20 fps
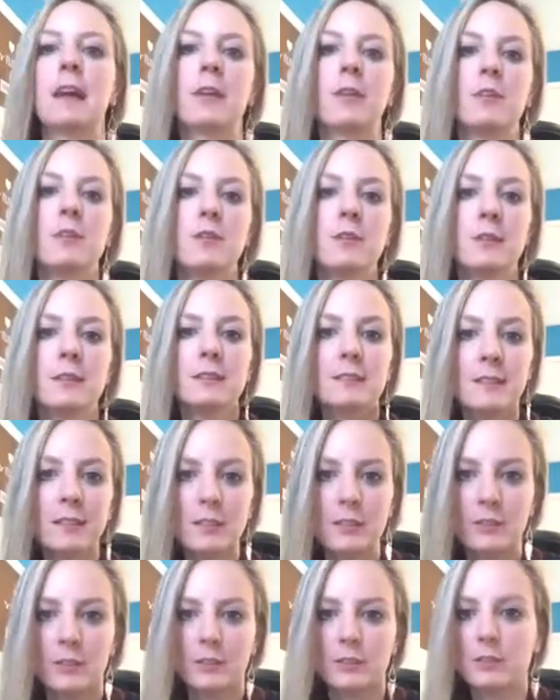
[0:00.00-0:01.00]
How are you
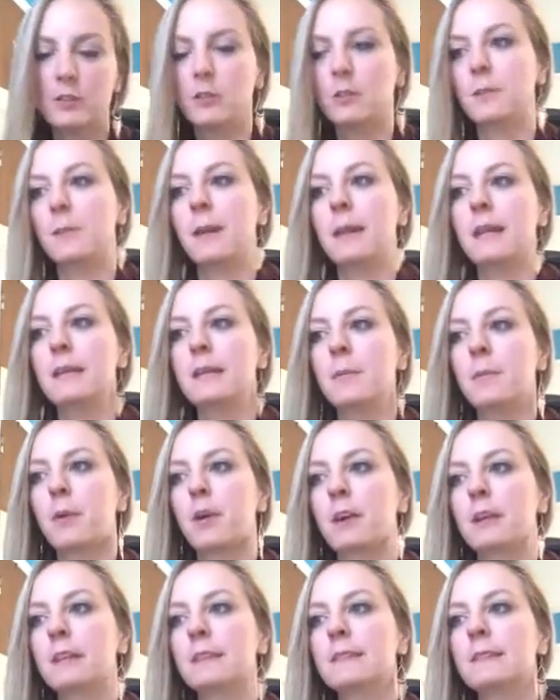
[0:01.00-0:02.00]
continually doing painting
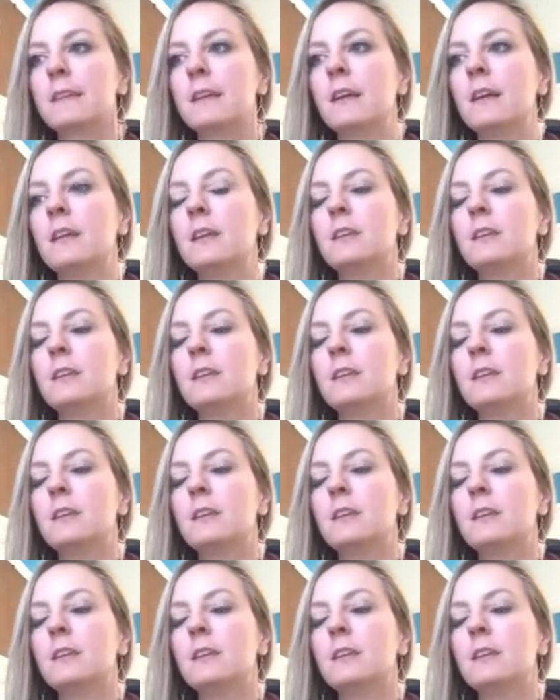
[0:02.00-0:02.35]
parties?